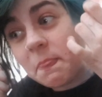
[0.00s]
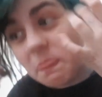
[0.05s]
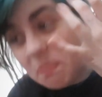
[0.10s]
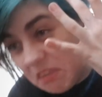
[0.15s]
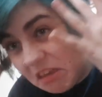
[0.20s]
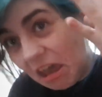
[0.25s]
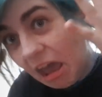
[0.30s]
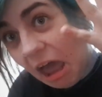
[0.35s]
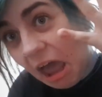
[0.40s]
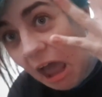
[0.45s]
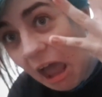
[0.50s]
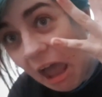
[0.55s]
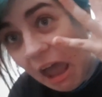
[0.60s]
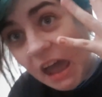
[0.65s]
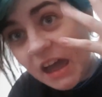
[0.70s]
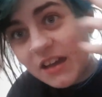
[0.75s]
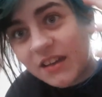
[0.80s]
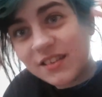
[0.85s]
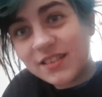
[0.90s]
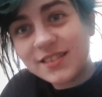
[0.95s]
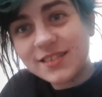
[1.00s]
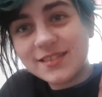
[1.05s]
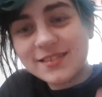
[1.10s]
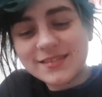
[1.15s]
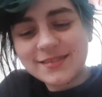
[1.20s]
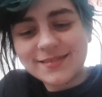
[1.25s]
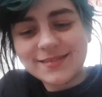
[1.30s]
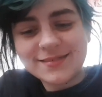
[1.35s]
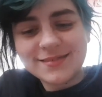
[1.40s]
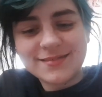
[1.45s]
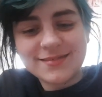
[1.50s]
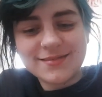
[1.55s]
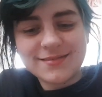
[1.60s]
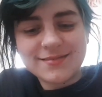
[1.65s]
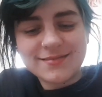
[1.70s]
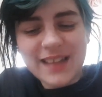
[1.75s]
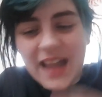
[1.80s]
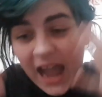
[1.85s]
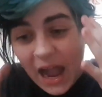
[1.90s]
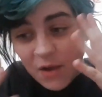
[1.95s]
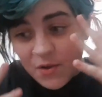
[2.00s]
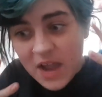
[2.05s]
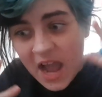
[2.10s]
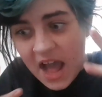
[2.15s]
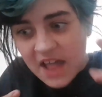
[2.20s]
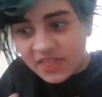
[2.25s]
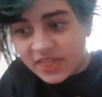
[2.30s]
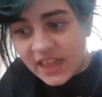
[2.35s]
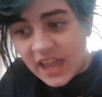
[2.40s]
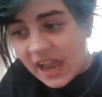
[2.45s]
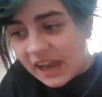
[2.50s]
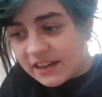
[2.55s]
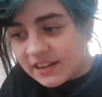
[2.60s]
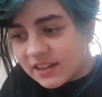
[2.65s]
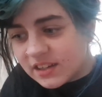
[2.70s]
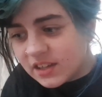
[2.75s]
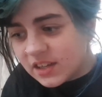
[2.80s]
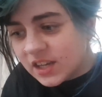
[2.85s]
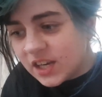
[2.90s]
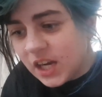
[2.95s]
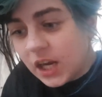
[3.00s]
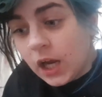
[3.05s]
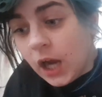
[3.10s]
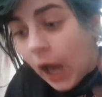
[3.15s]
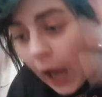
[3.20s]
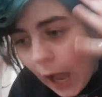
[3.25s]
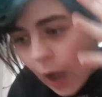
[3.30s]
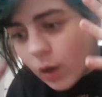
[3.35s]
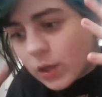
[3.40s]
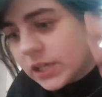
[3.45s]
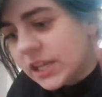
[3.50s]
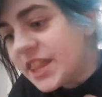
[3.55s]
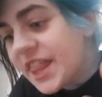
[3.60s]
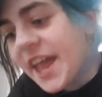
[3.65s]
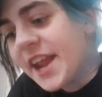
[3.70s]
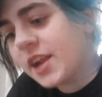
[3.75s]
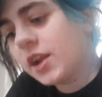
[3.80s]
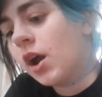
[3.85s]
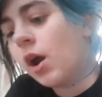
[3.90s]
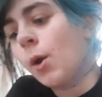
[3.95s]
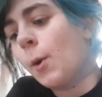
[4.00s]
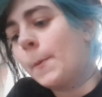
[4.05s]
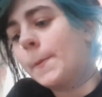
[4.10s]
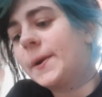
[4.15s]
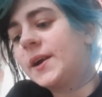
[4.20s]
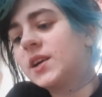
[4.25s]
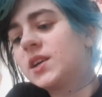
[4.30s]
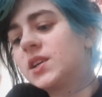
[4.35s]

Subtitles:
Ah! How can they? How can they cope?